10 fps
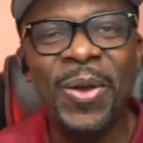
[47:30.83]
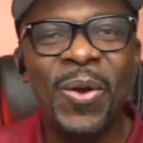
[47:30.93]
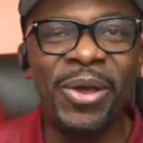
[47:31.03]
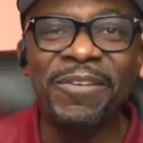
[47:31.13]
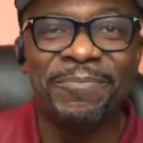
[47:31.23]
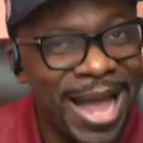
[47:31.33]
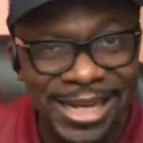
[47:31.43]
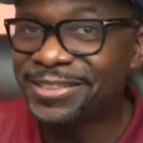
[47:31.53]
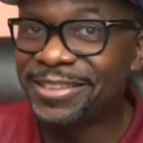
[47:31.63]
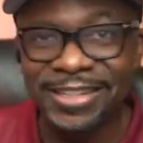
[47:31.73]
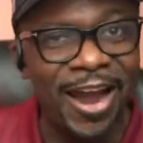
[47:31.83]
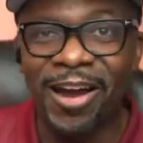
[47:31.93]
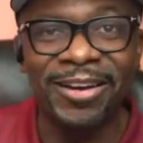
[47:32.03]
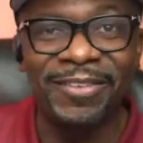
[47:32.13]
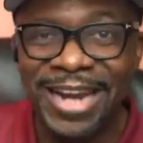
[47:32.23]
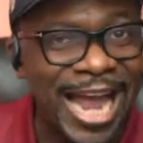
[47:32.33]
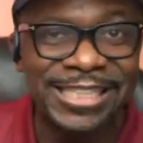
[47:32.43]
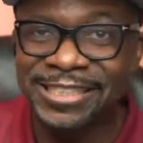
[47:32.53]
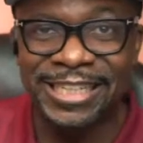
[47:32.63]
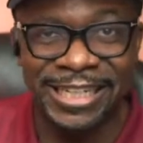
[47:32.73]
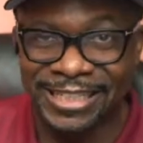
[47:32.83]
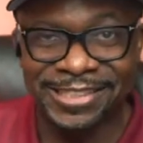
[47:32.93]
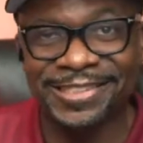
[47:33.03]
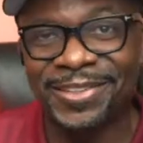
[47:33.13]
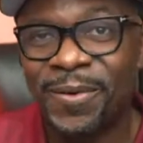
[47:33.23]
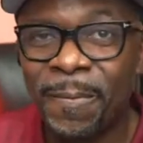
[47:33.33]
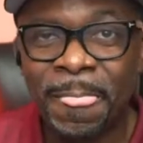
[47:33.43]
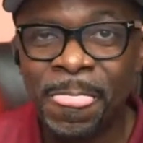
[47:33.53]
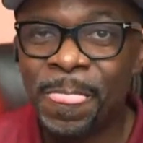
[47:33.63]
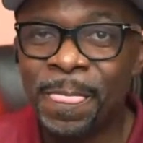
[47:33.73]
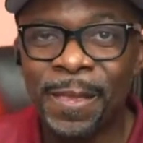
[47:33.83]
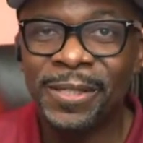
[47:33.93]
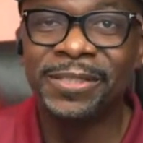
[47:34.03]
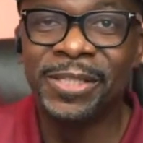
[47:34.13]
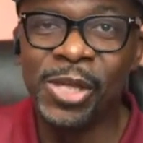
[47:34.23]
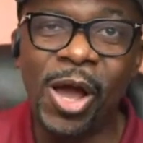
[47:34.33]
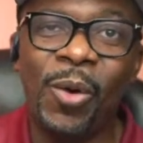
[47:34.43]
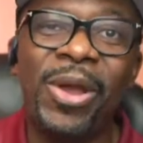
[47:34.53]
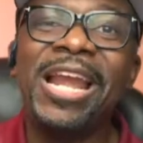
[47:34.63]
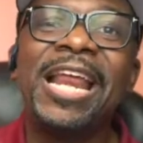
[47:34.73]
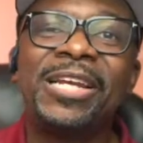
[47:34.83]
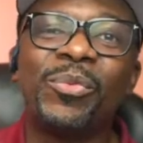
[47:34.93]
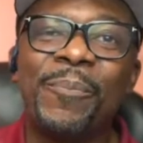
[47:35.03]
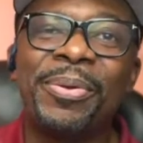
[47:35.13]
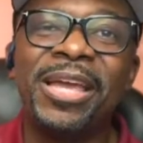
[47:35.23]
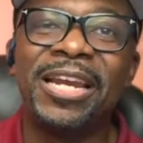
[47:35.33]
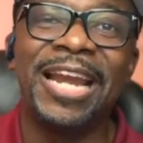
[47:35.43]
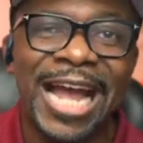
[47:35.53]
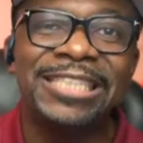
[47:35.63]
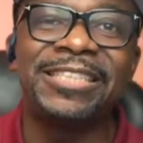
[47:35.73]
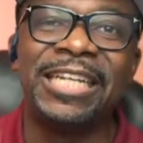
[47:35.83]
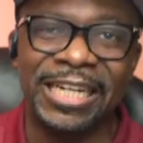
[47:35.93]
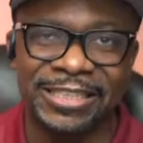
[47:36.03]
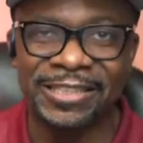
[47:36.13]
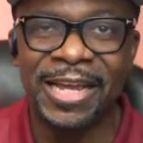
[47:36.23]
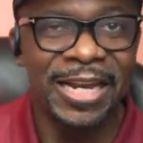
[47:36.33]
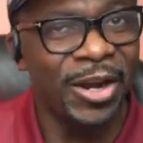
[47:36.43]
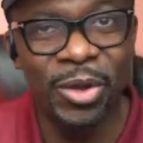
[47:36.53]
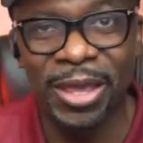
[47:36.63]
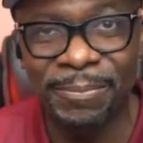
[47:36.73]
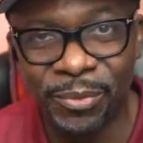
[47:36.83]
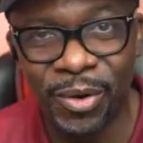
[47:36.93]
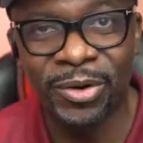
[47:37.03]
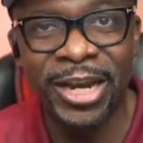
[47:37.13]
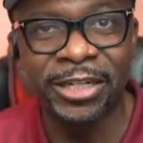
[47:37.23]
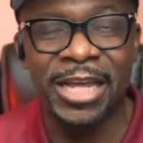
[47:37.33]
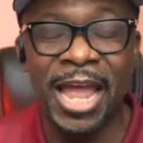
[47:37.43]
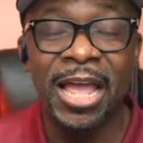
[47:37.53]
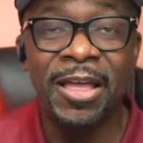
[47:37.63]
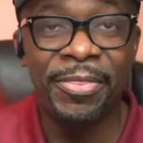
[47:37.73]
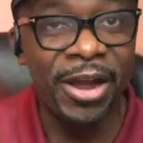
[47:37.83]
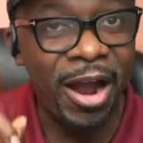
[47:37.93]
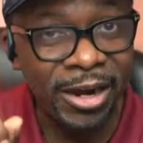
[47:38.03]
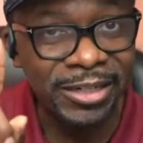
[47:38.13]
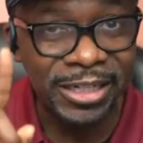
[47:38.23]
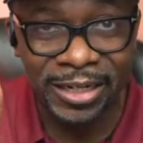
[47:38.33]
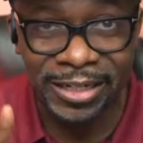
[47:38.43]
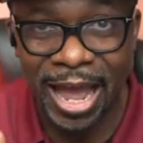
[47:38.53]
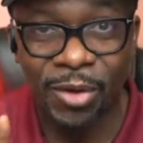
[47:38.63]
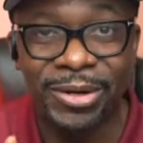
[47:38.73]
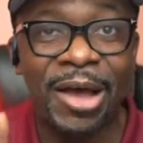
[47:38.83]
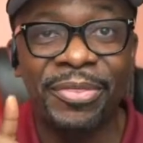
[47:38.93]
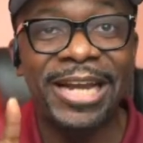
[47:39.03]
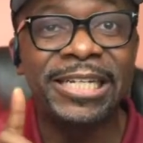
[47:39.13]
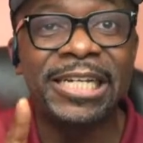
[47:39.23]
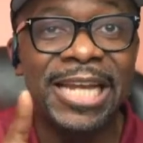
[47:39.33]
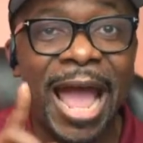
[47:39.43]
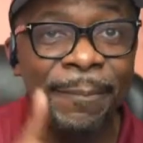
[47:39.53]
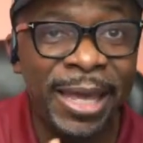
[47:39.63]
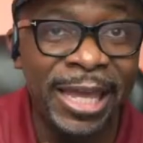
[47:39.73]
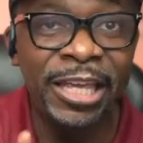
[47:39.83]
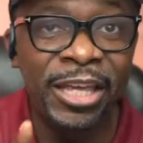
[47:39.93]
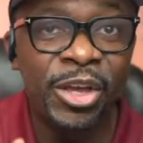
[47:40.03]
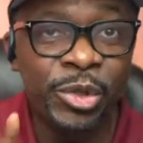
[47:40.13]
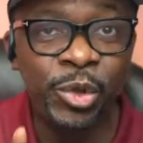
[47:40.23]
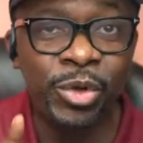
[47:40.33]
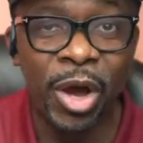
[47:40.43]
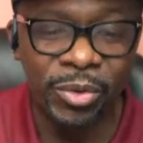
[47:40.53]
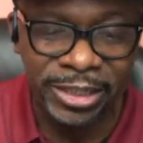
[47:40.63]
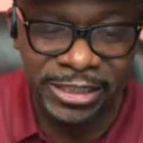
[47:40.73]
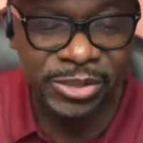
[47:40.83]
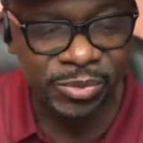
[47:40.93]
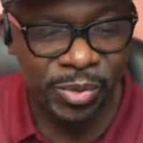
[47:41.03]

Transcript: we we've mastered the art of niceness. Y'all, we need to repent of niceness. Now, don't get me wrong. There are ta- there are now now that does not mean you don't. This